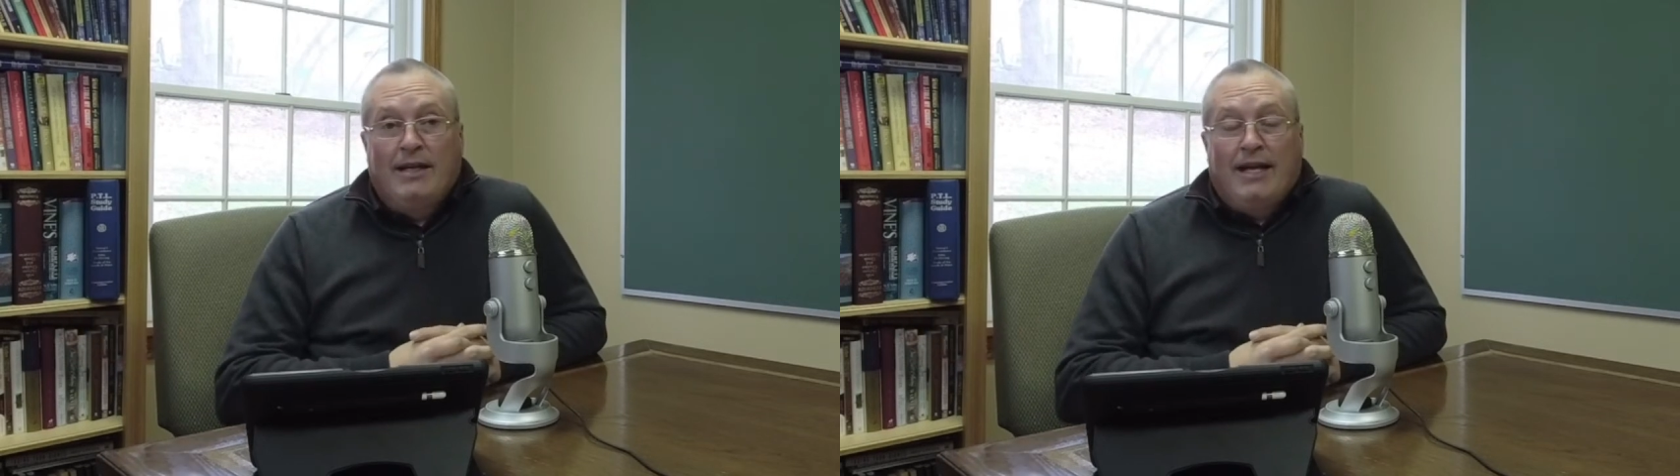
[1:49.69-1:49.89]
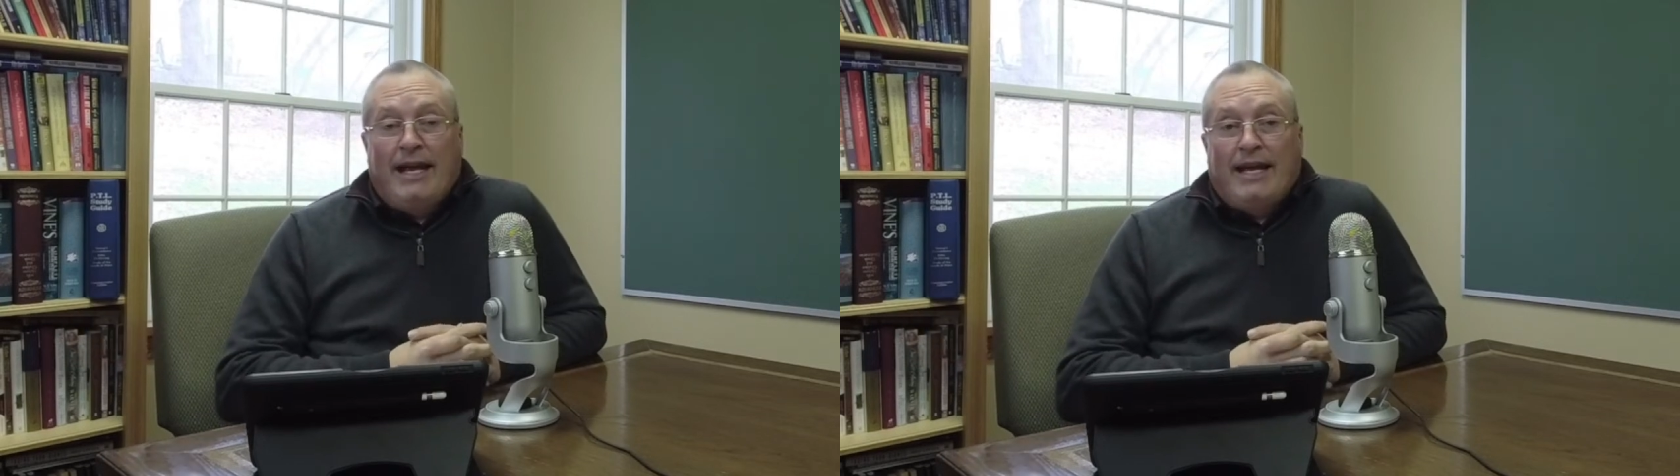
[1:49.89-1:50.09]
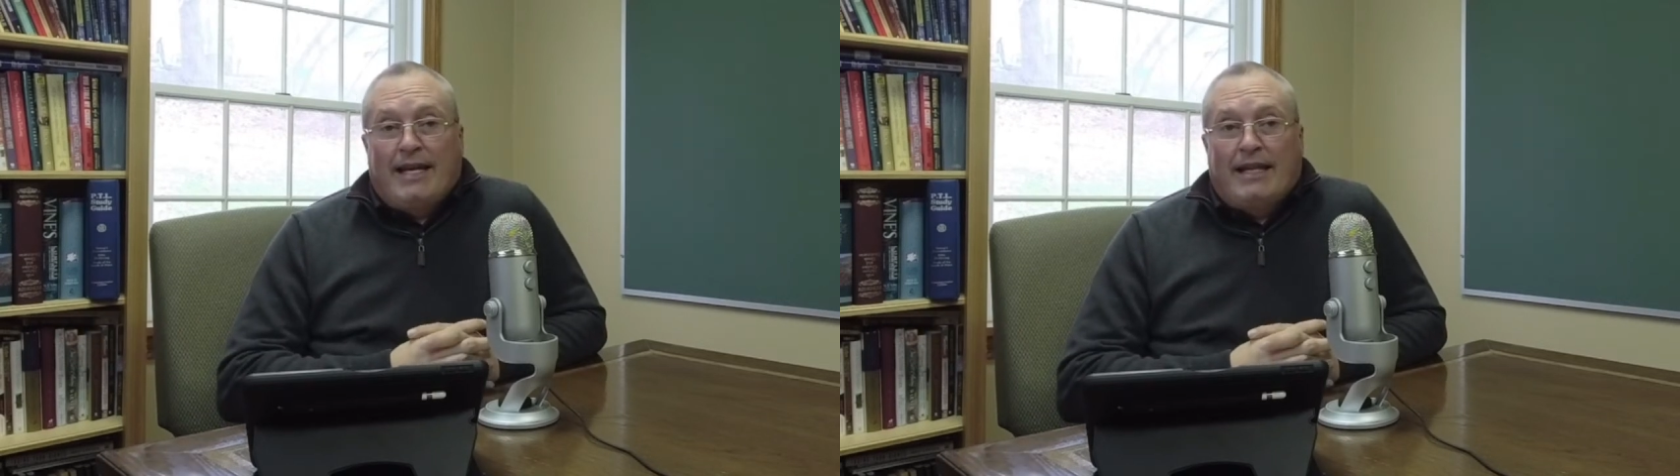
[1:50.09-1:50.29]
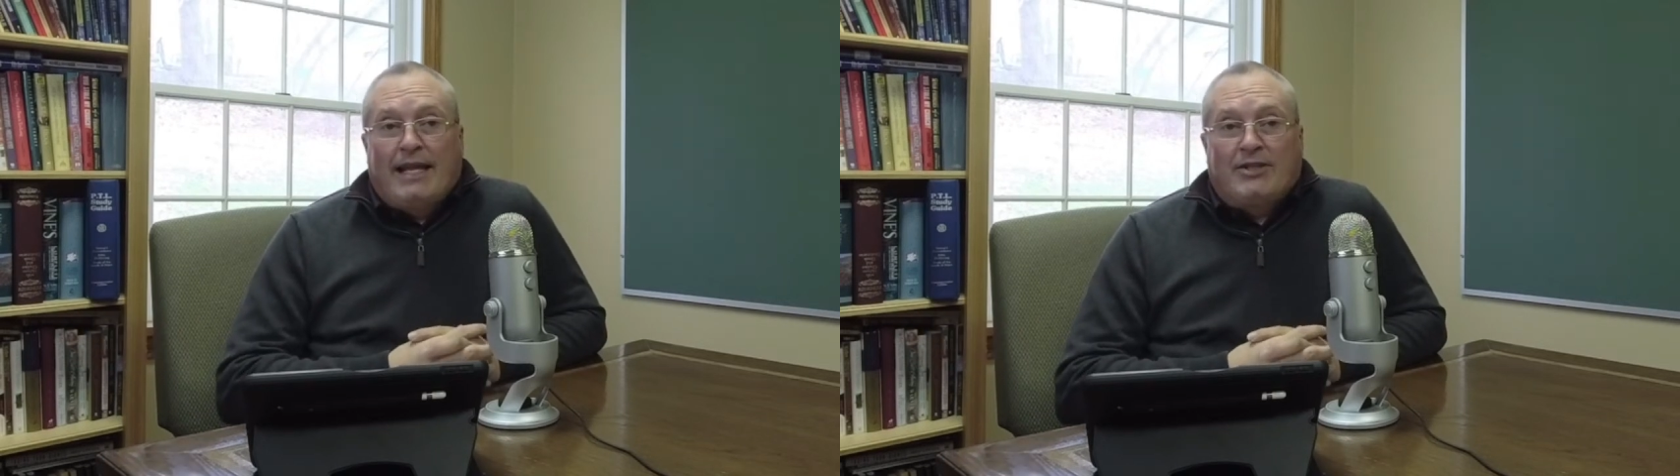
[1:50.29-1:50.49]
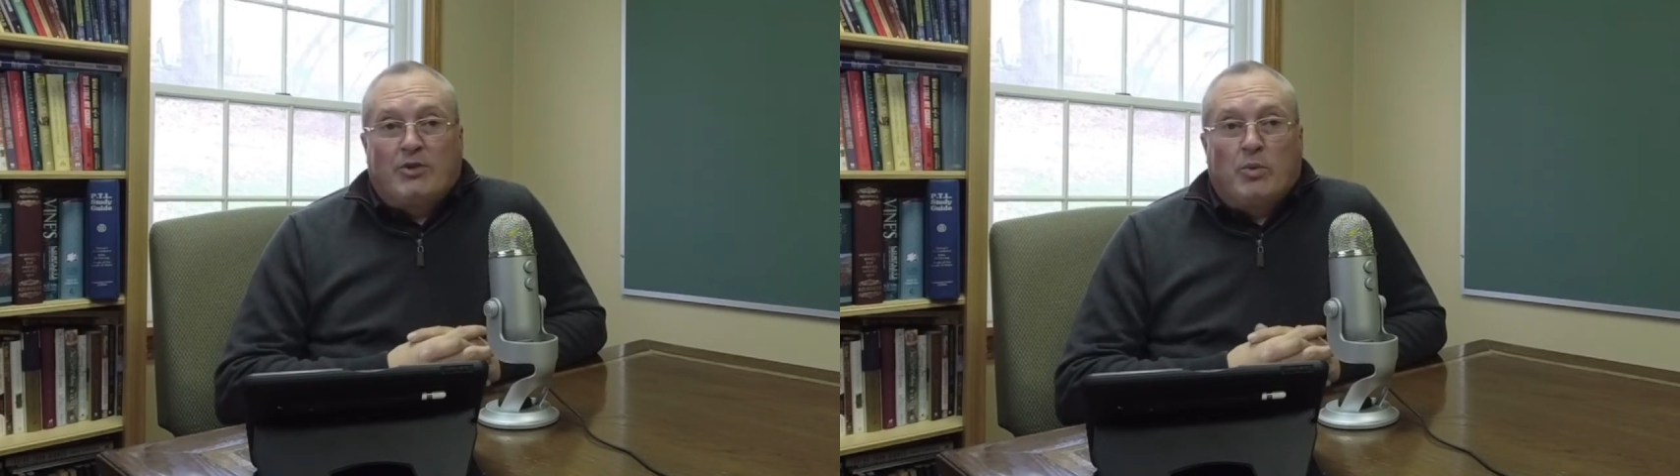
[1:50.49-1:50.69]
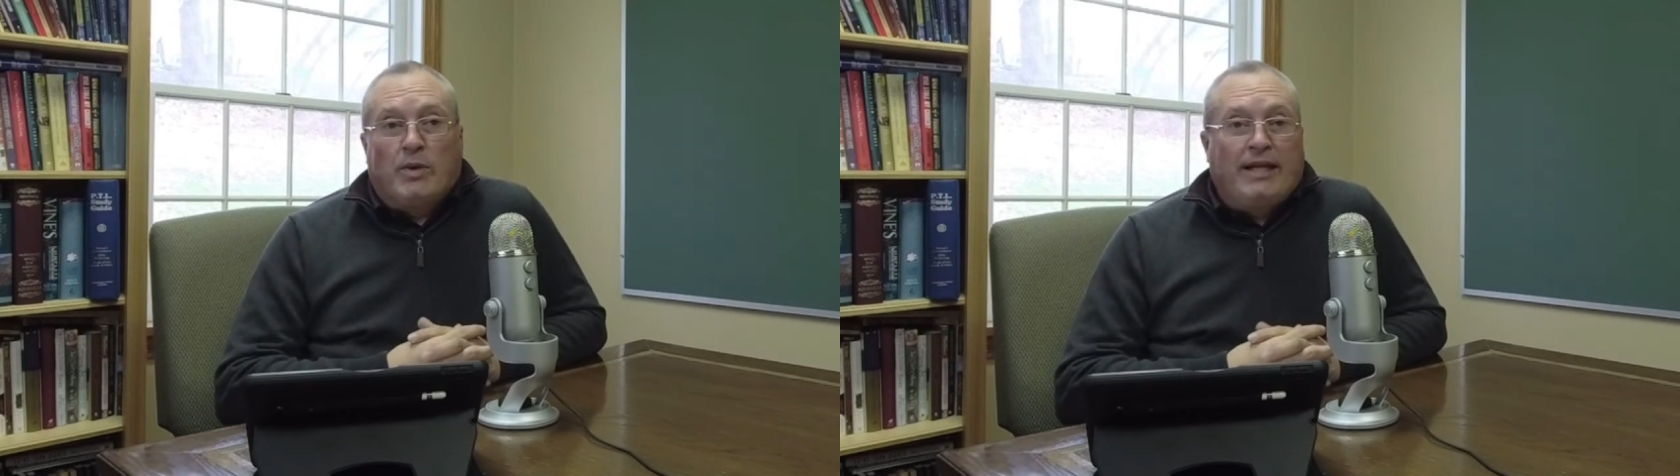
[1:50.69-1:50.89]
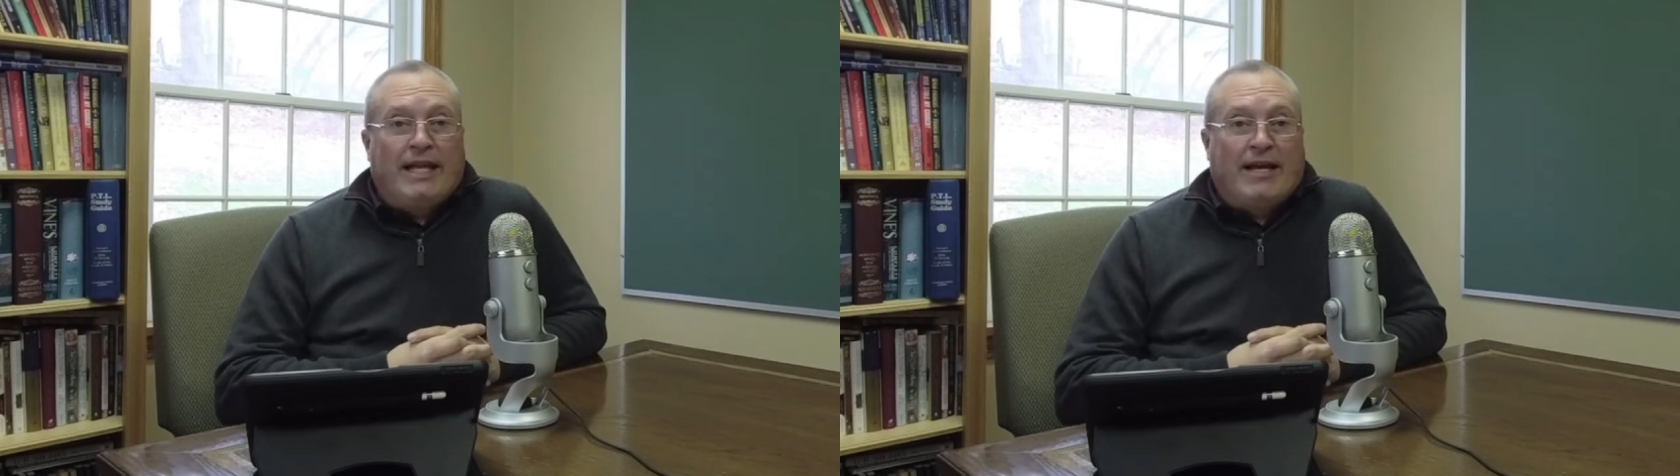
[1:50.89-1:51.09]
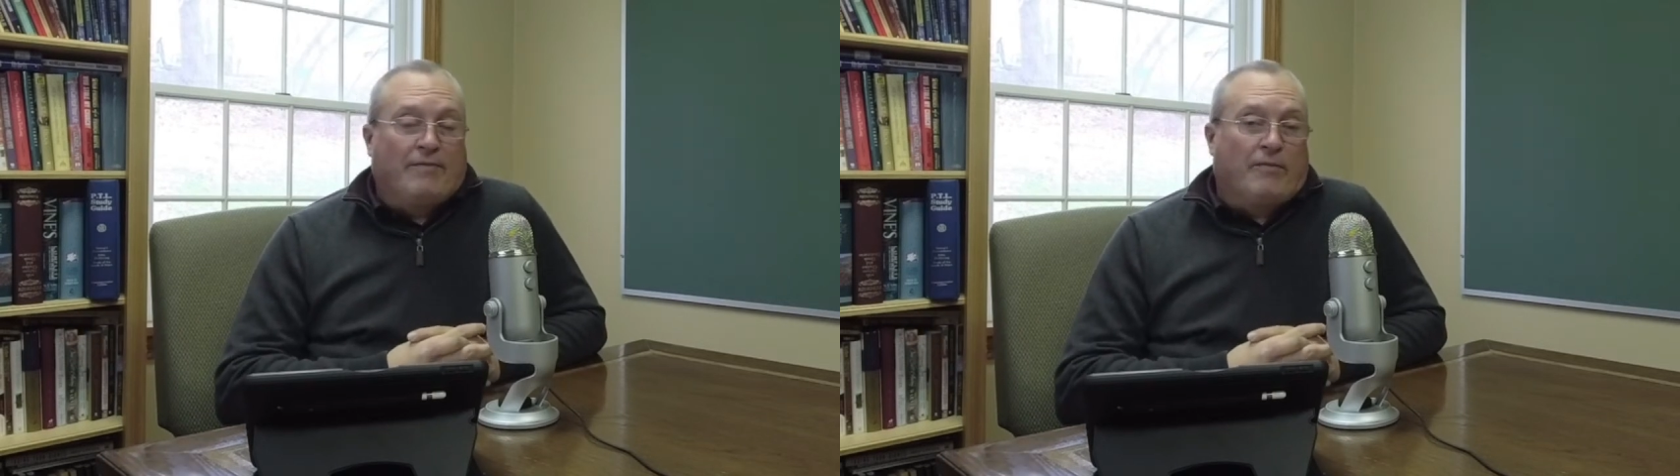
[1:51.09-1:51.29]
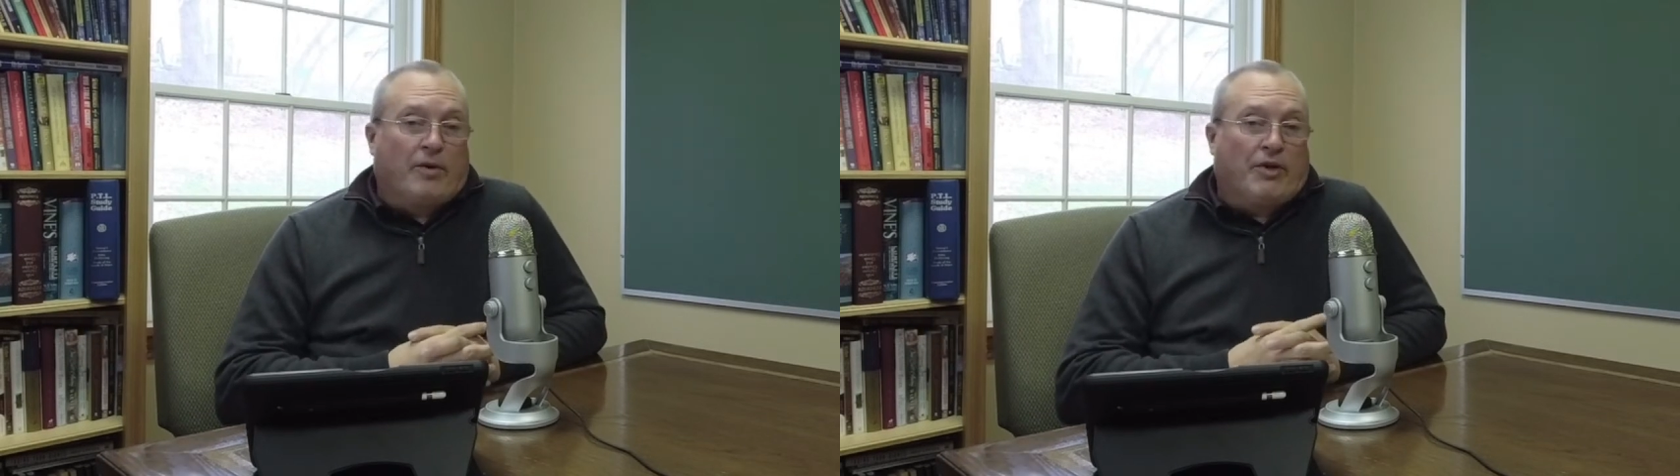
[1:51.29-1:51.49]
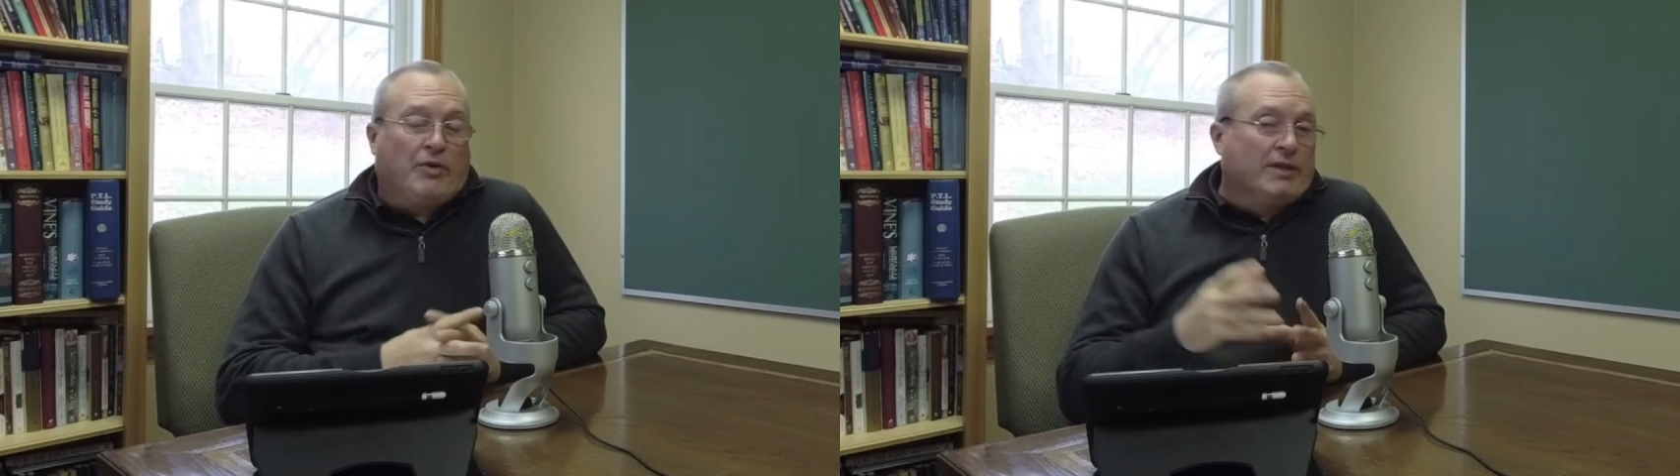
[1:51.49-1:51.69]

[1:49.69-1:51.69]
And I'd like to read that for you.